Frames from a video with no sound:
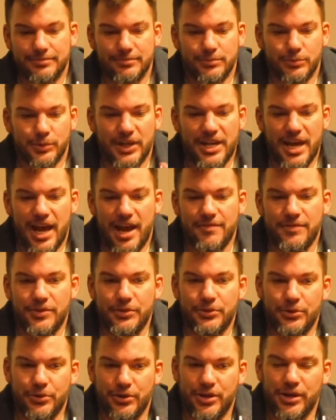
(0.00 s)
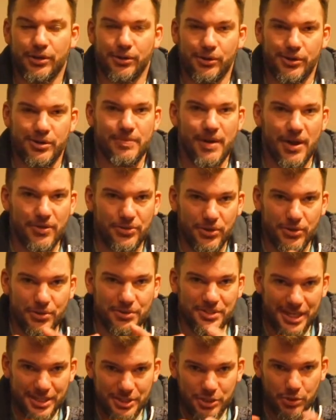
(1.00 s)
what have you. You're going to learn about
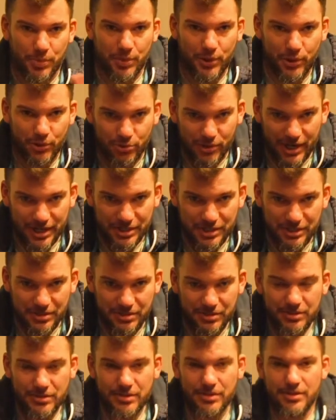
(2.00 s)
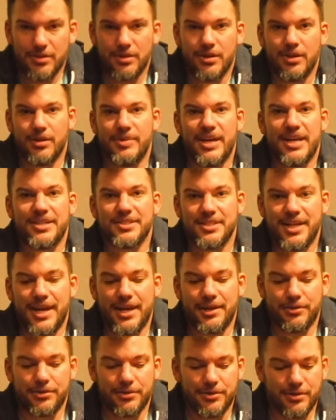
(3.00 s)
those as you progress as an
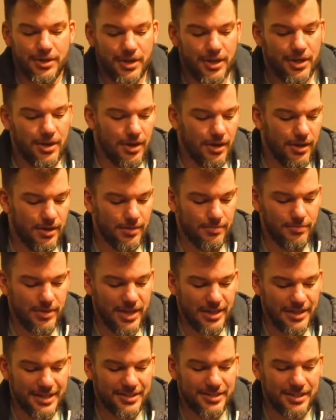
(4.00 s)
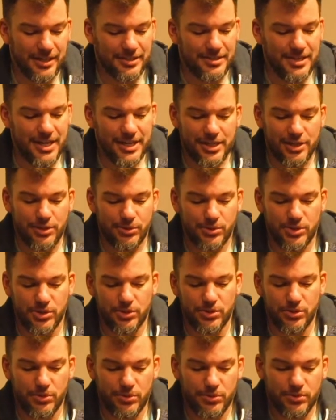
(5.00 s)
angler, and that's going to take you
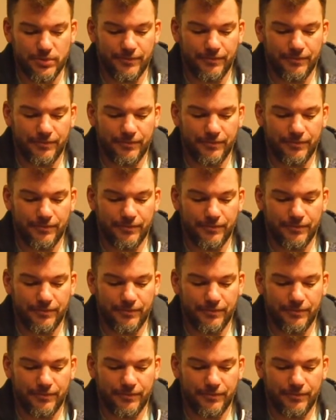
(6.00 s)
to